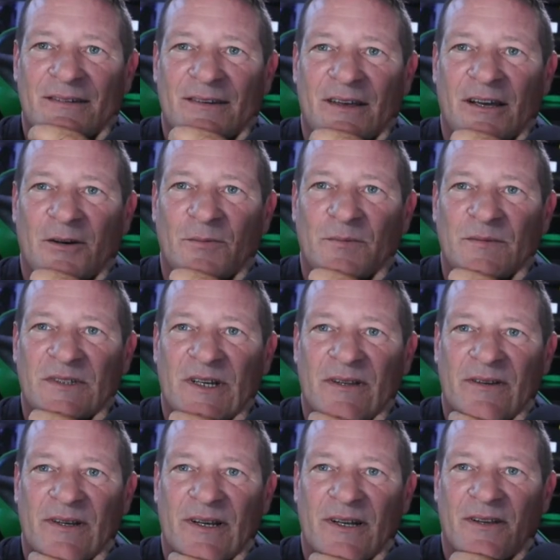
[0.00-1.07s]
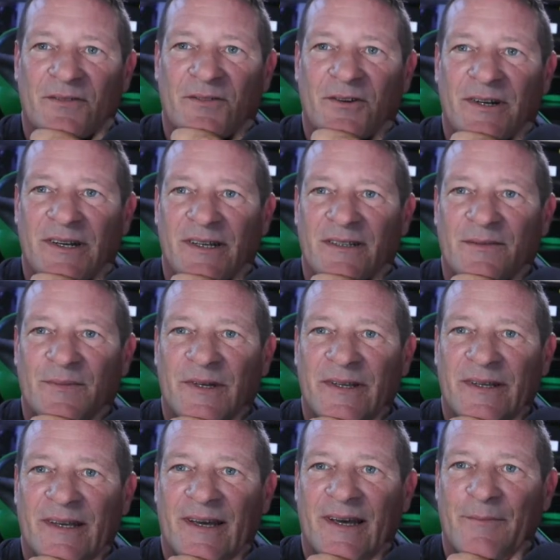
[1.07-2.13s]
Yep. Southern California gets them all
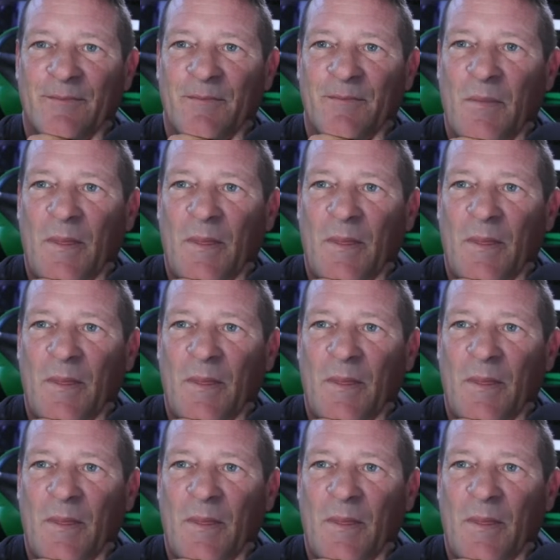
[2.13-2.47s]
the time.